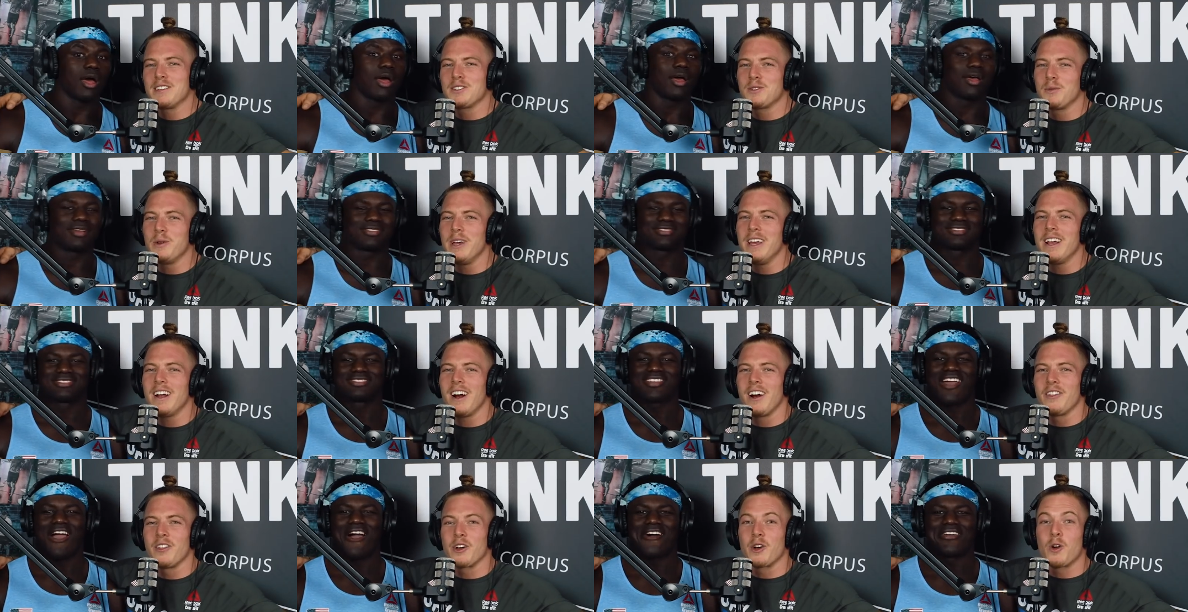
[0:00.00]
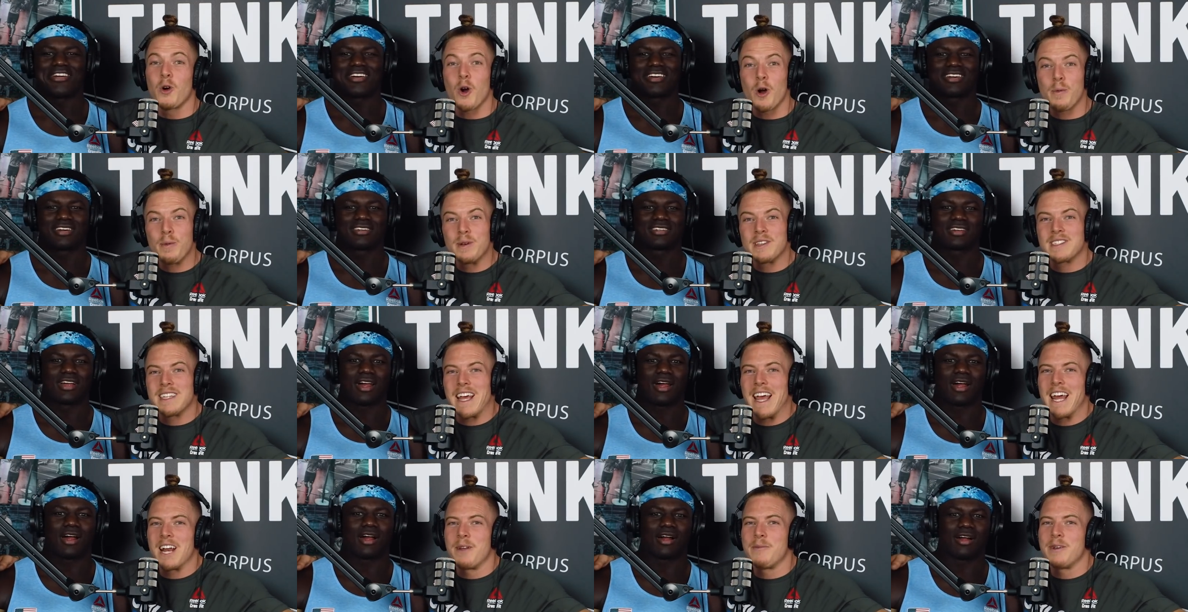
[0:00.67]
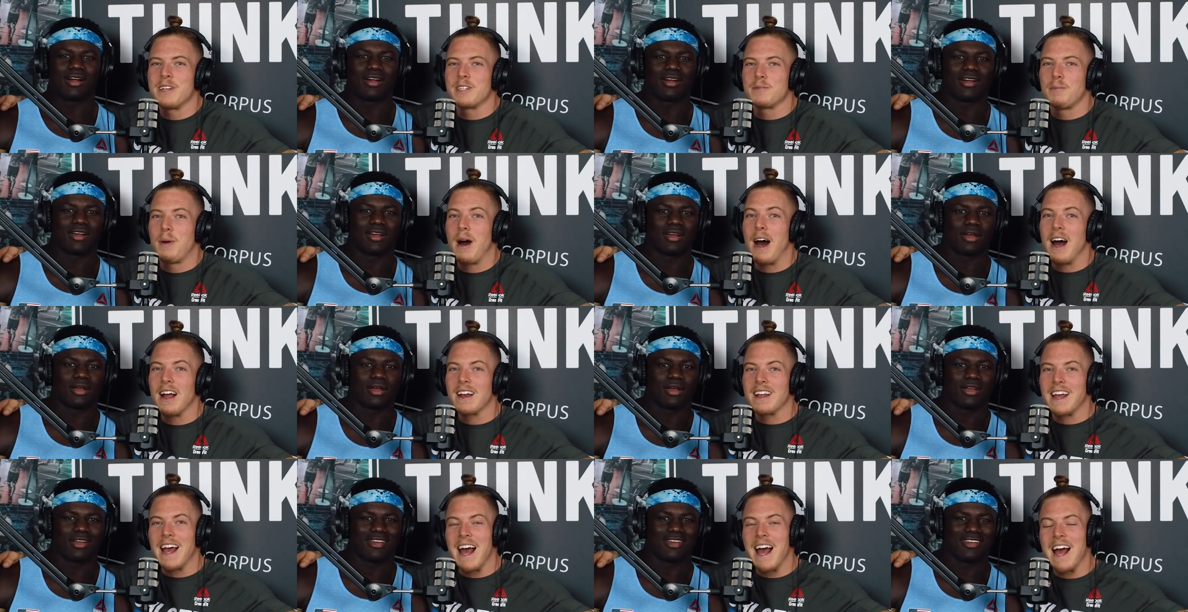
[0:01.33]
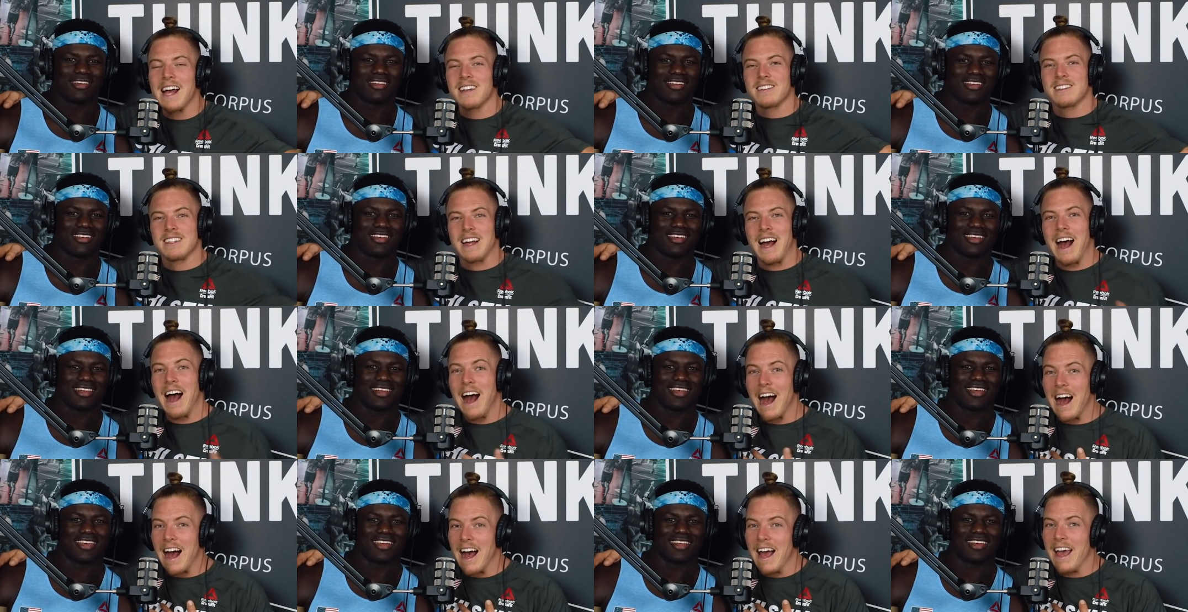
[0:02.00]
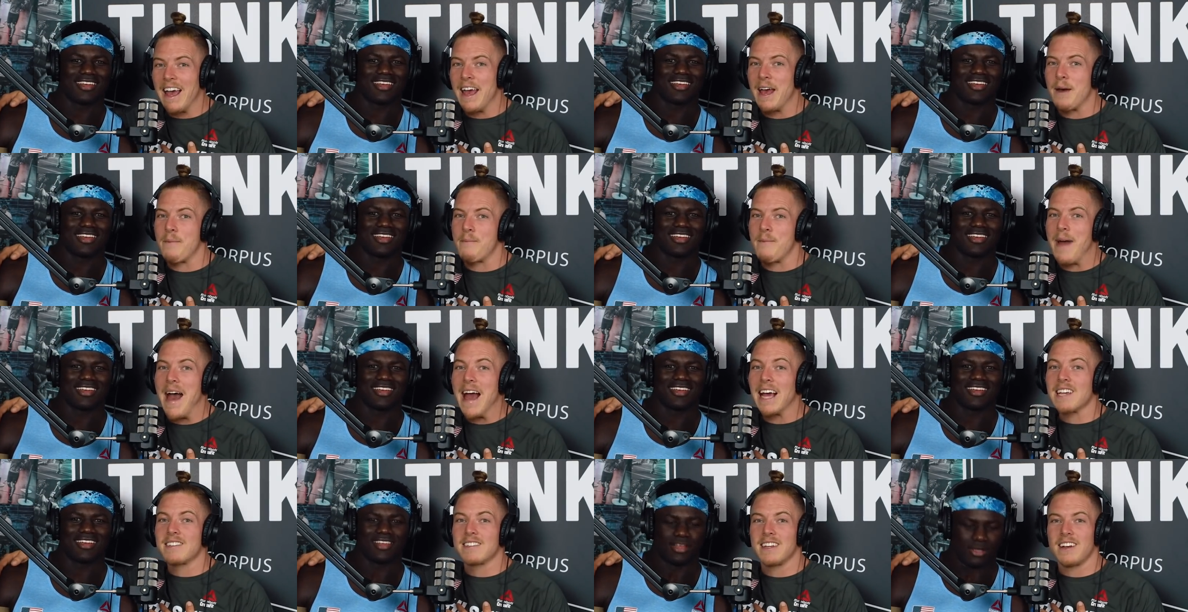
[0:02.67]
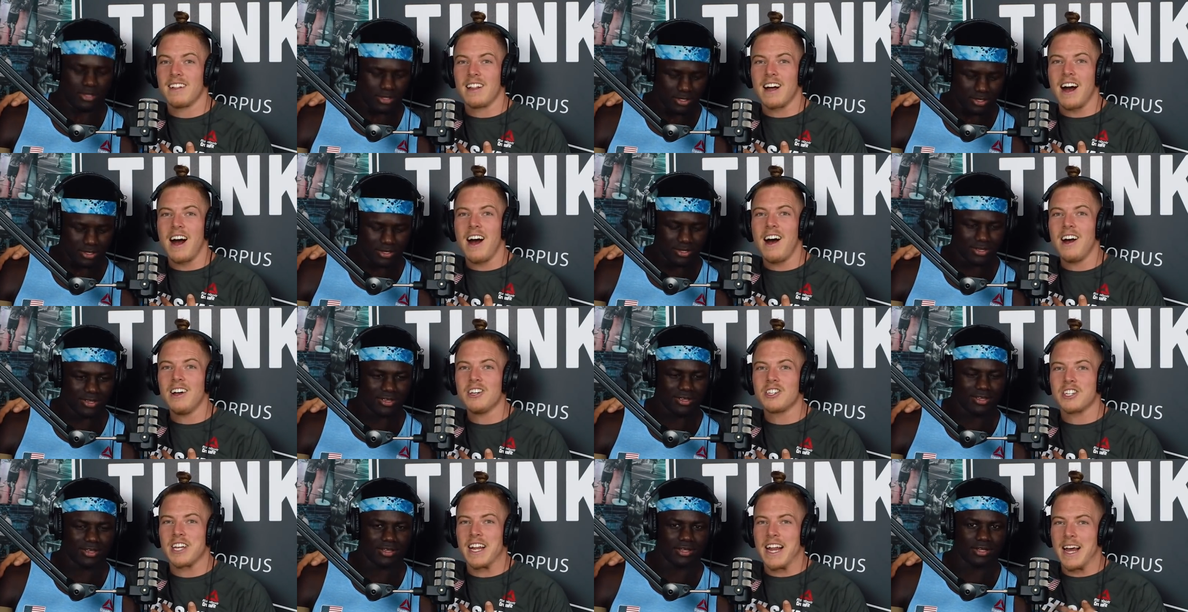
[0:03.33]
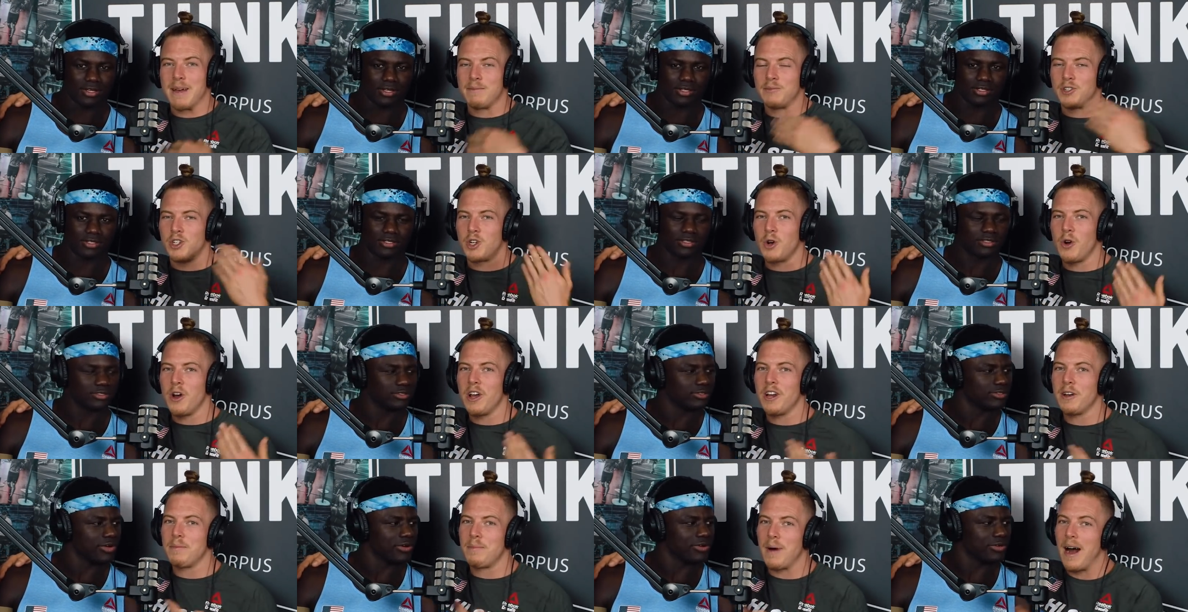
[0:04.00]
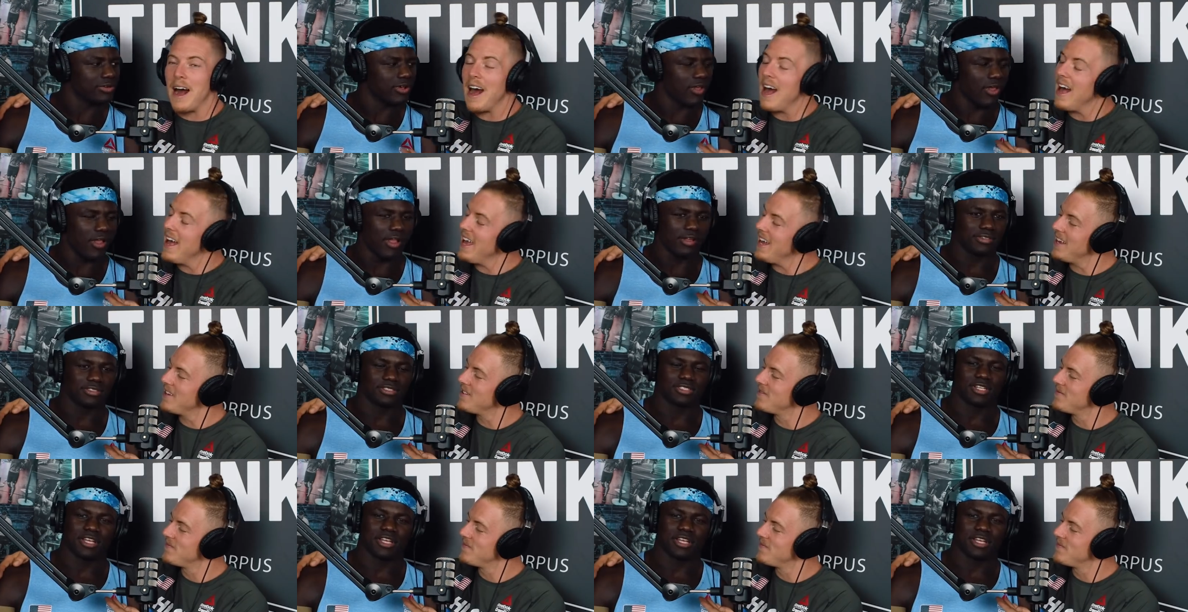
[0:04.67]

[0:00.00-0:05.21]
Speaker 1: This week on the Corpus Animus Podcast, I am Max El Haj, and I'm joined by...